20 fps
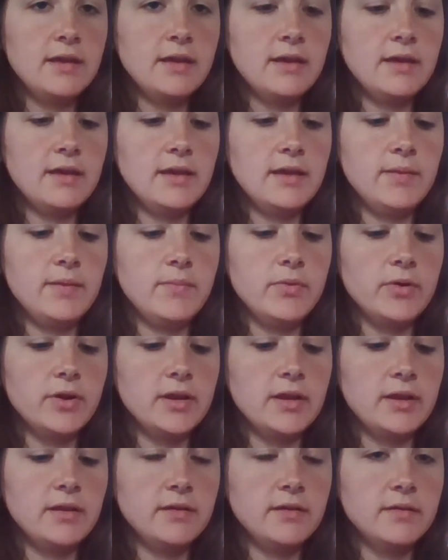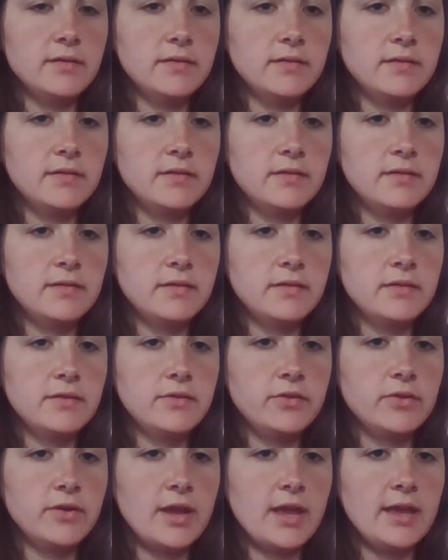and bring
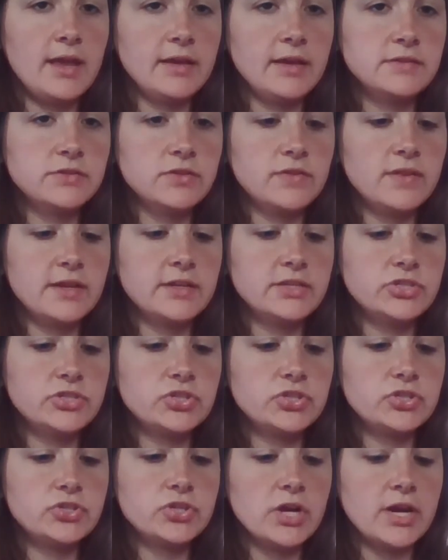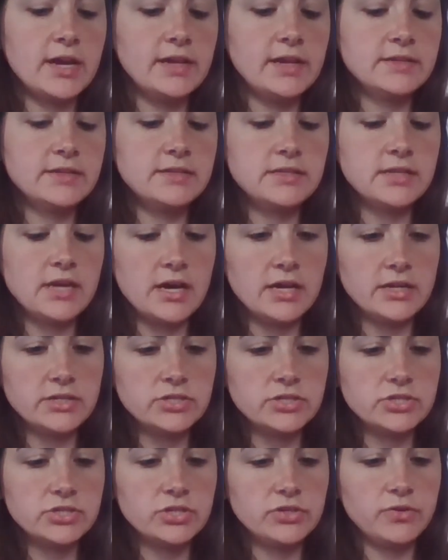your hand so that it's trying to
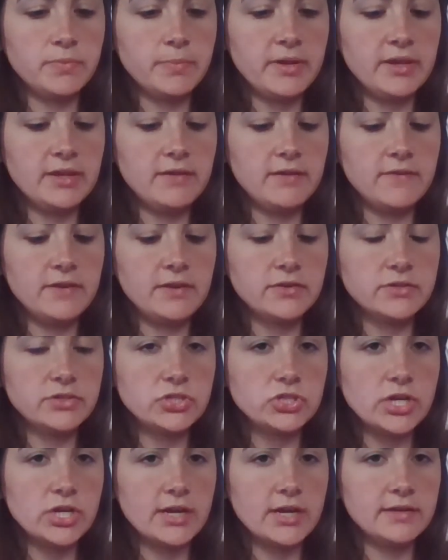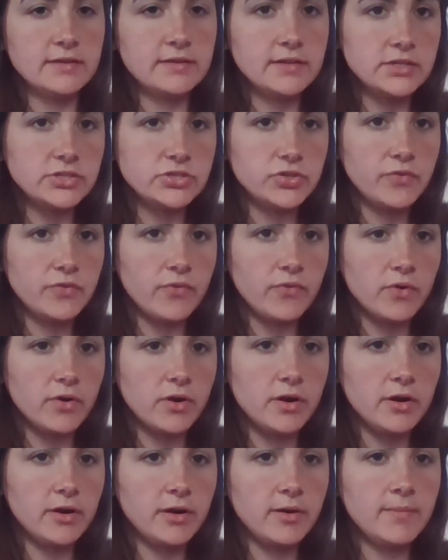touch, your pinky fingers trying to touch your
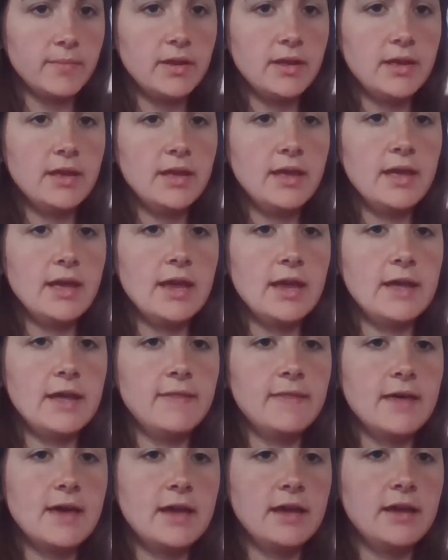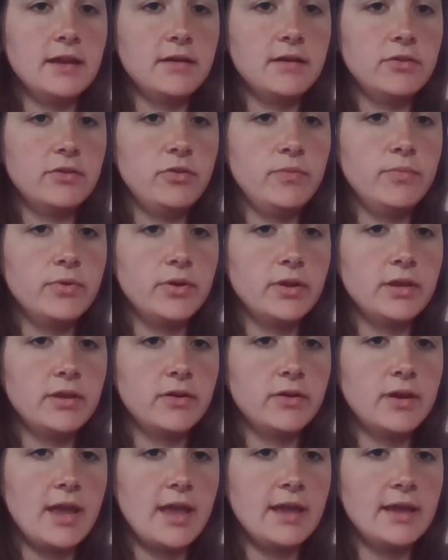forearm, and then you bring
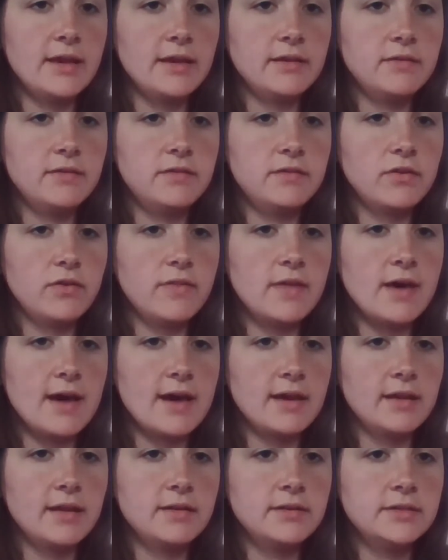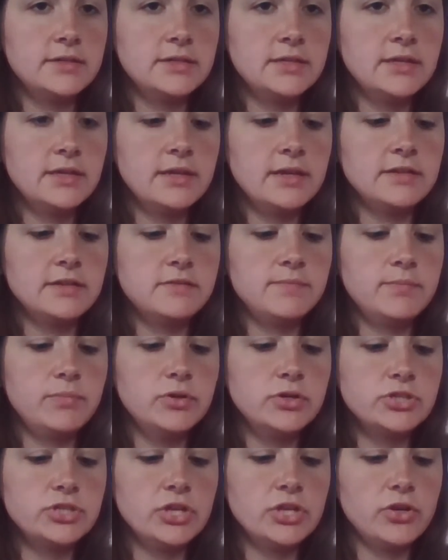your hand so that it's
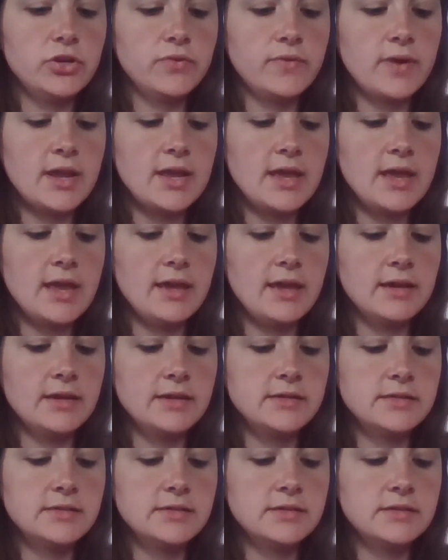pushing your right hand